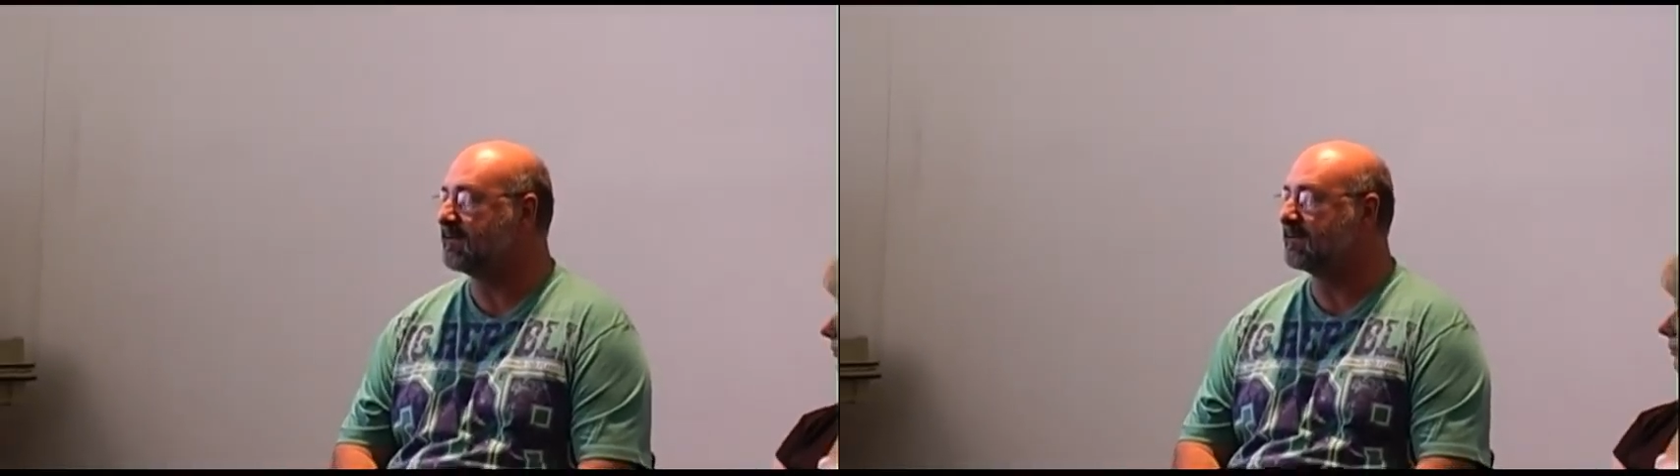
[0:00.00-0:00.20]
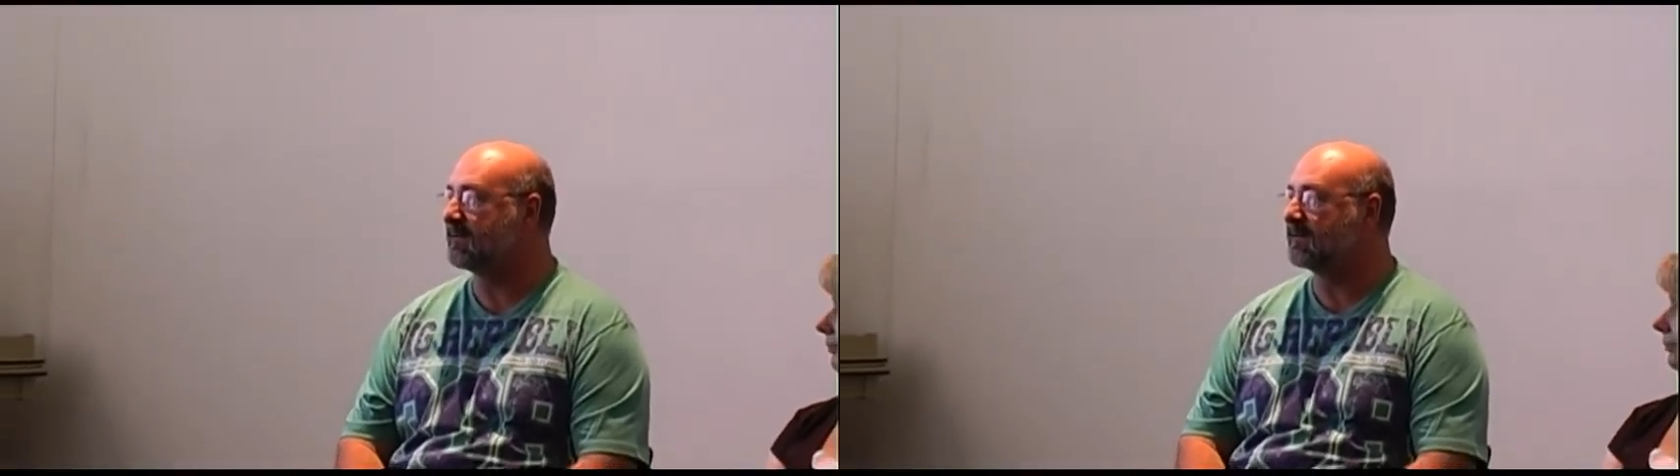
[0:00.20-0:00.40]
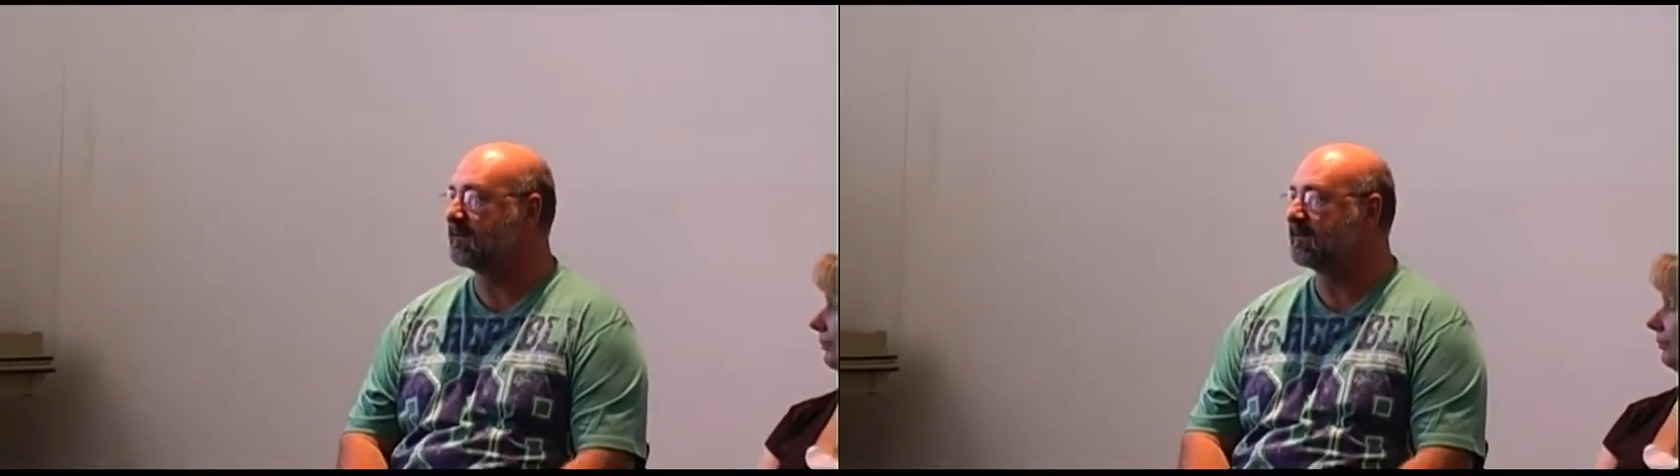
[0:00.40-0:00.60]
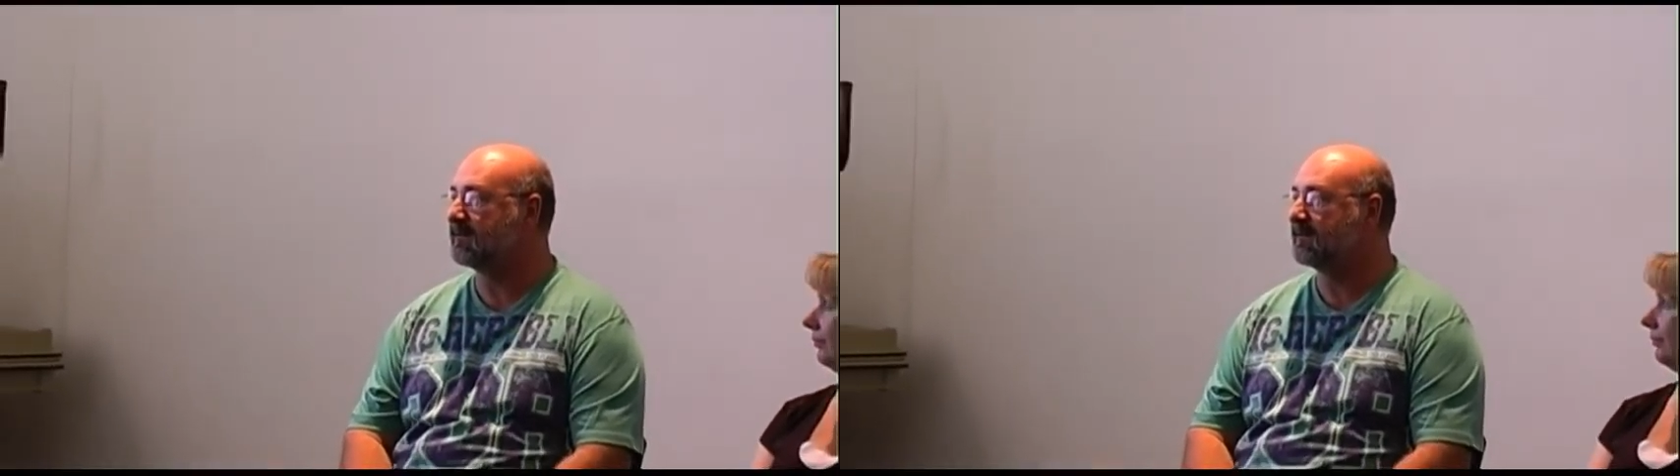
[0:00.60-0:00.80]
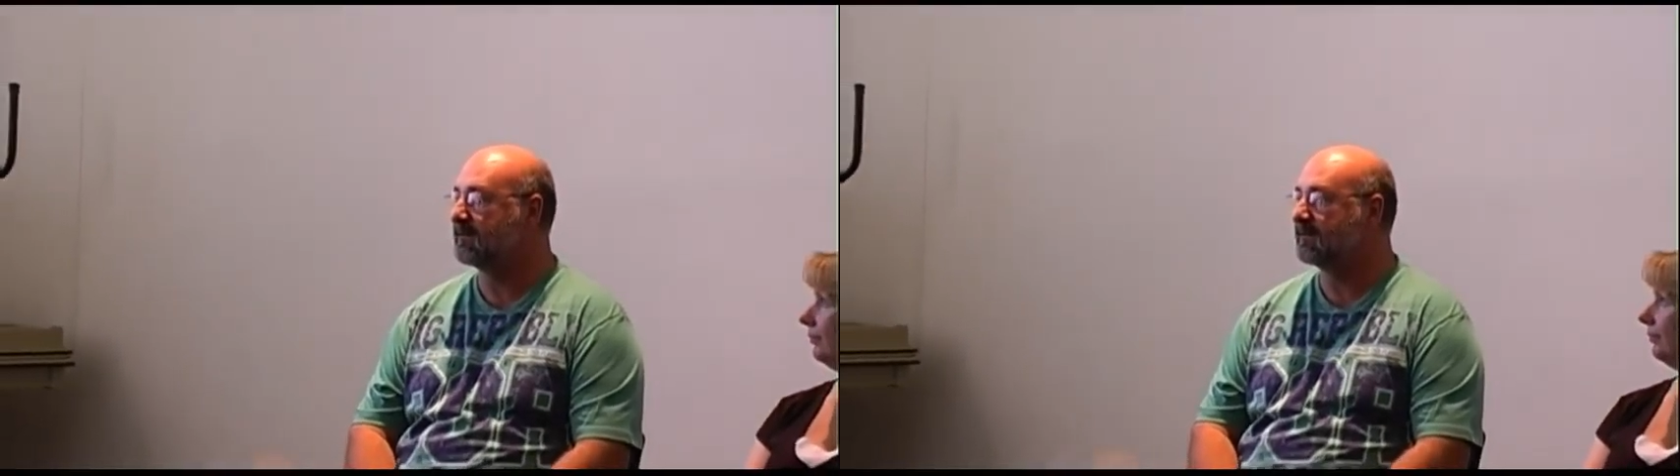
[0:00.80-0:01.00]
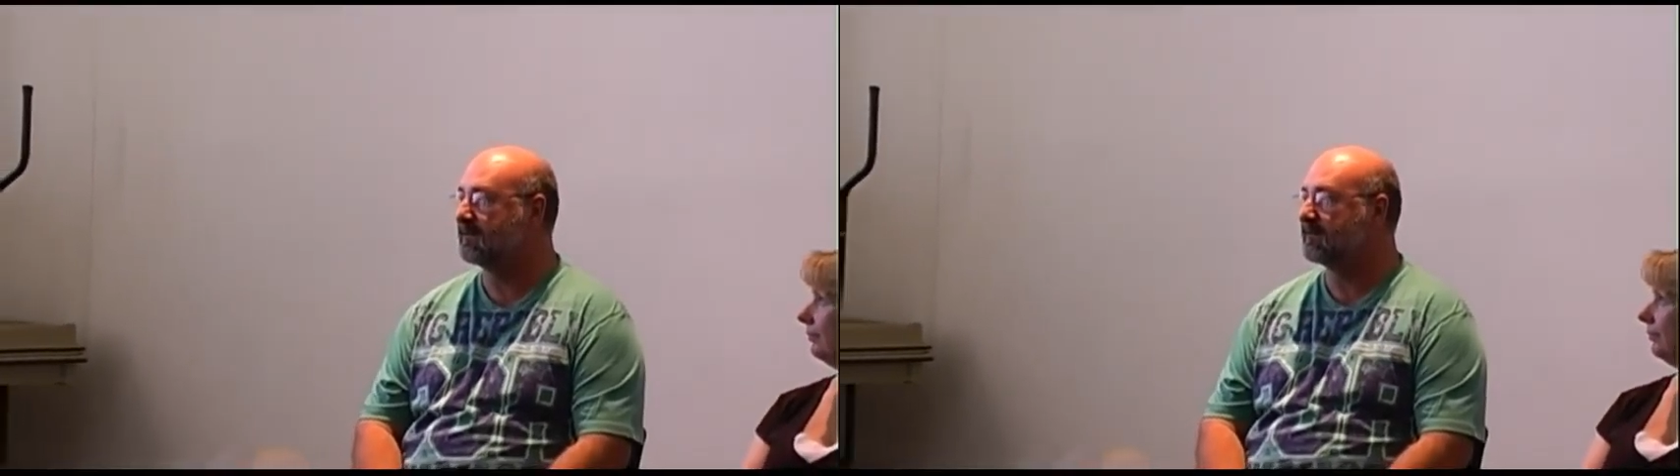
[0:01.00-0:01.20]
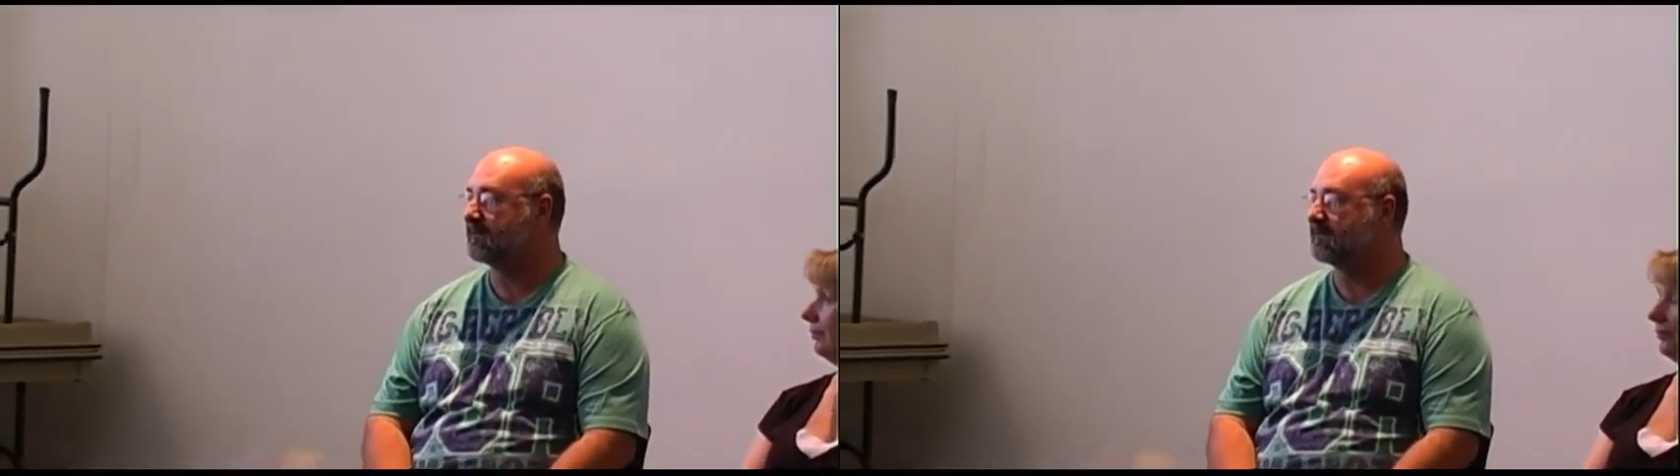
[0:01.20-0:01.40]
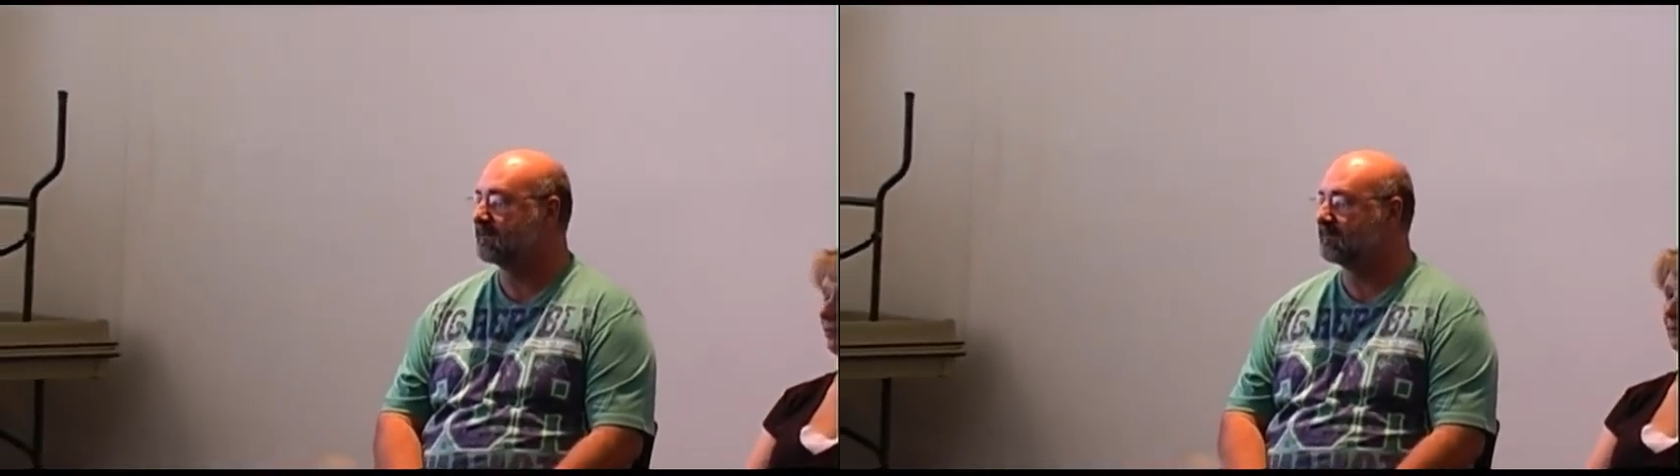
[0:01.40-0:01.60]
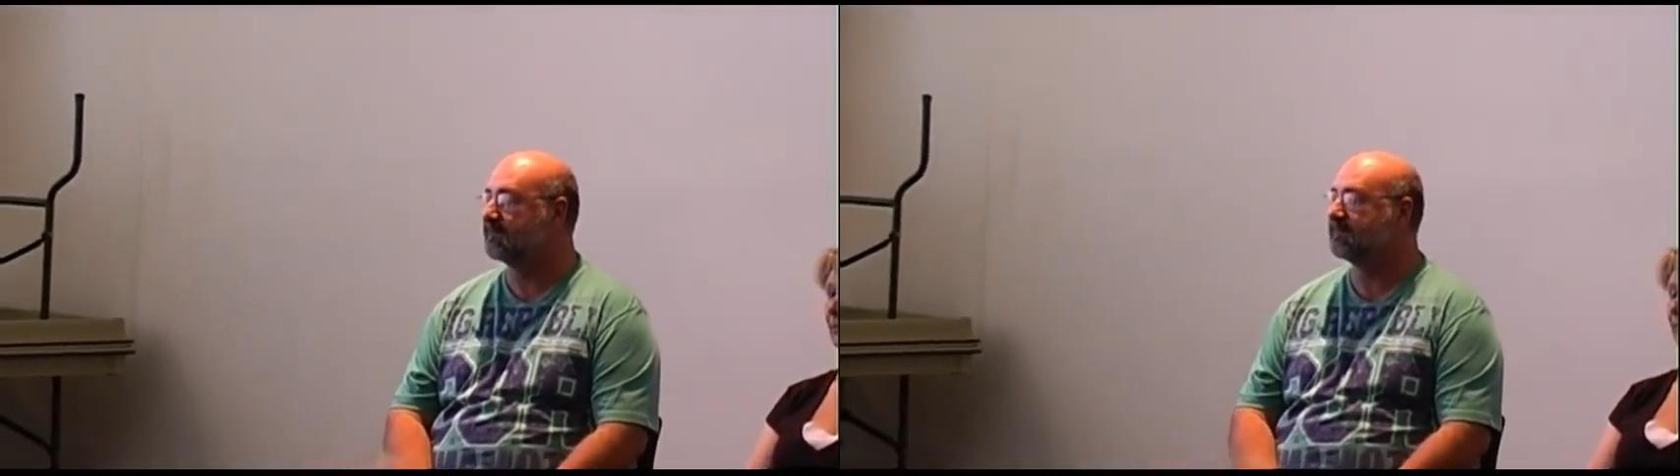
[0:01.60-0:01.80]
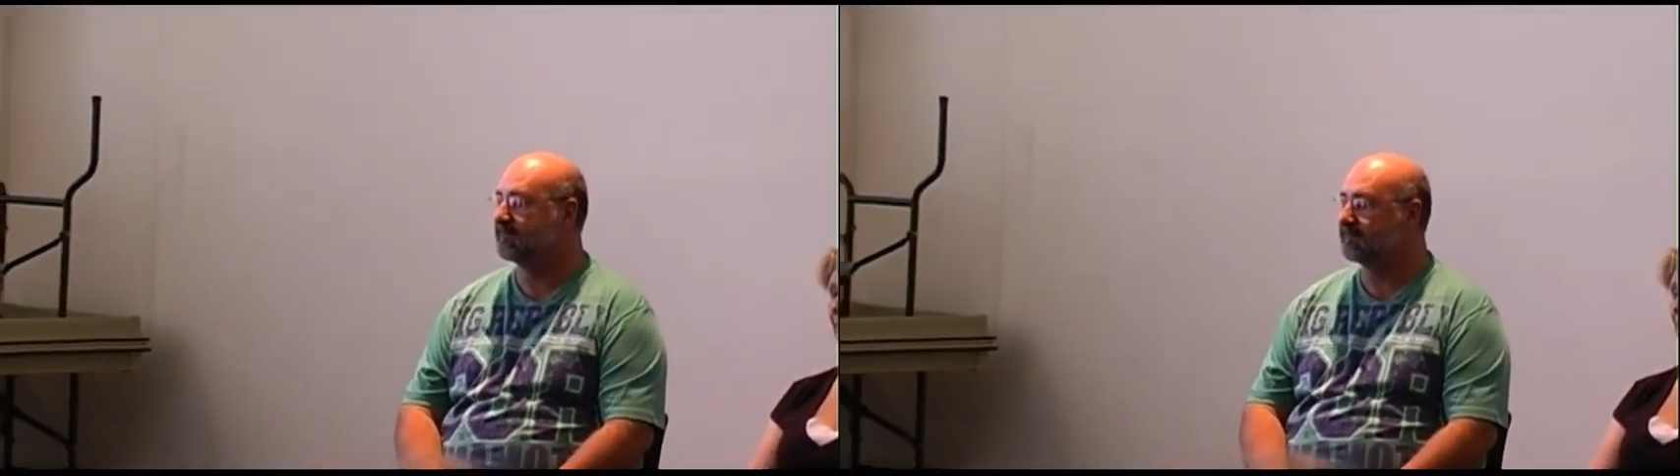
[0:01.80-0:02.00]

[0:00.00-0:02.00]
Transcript: Exactly. That's what I would say.